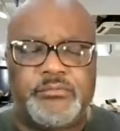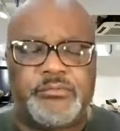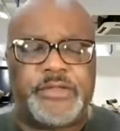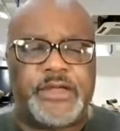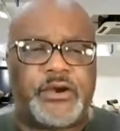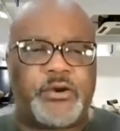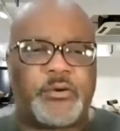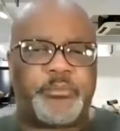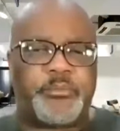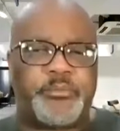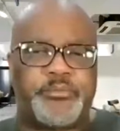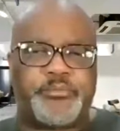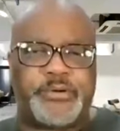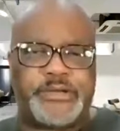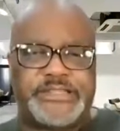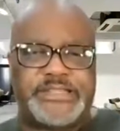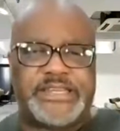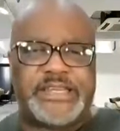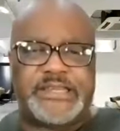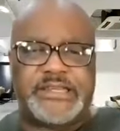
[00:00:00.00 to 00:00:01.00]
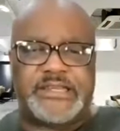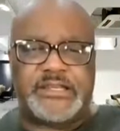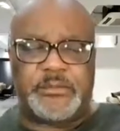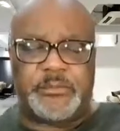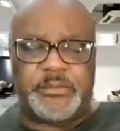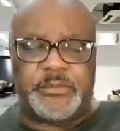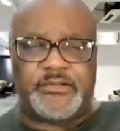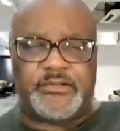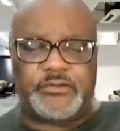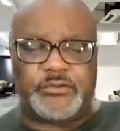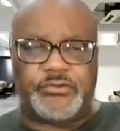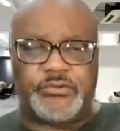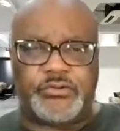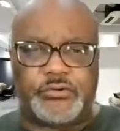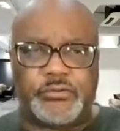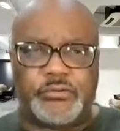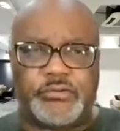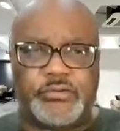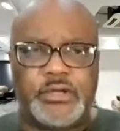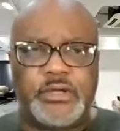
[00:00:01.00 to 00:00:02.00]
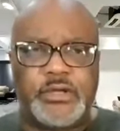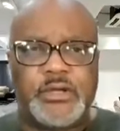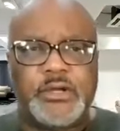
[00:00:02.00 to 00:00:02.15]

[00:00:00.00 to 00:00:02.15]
that are pretending to be susus.